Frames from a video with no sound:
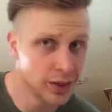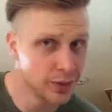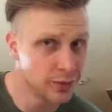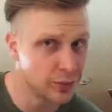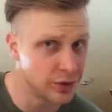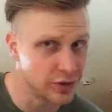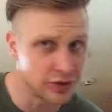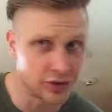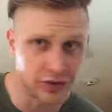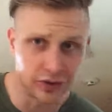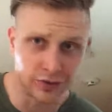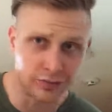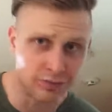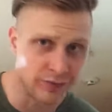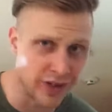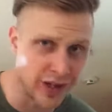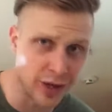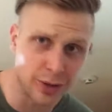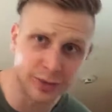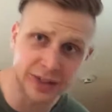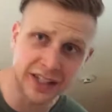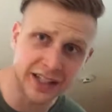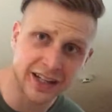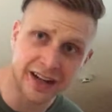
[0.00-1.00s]
which is the
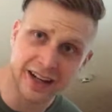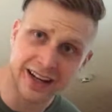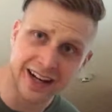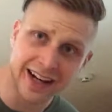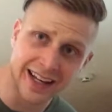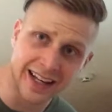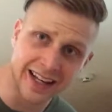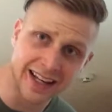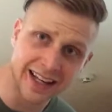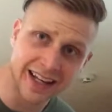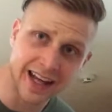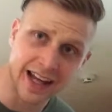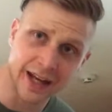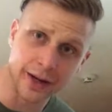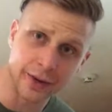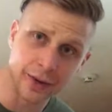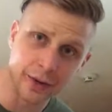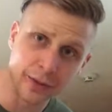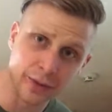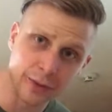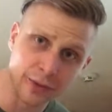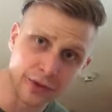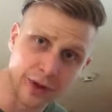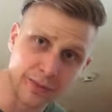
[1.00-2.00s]
only cut I can
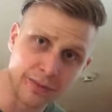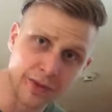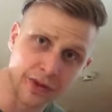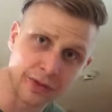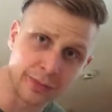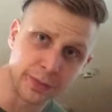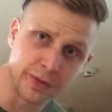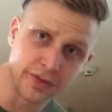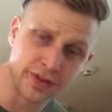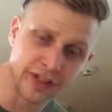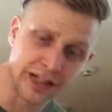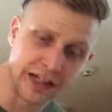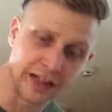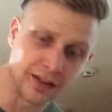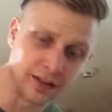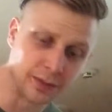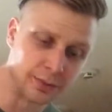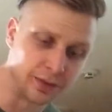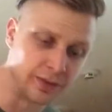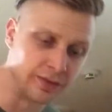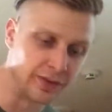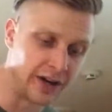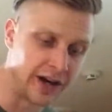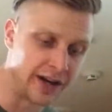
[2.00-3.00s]
get from this
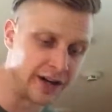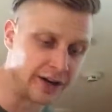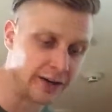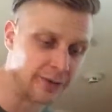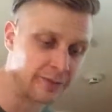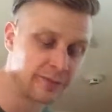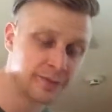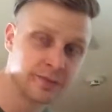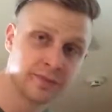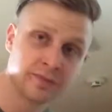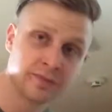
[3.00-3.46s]
particular provider.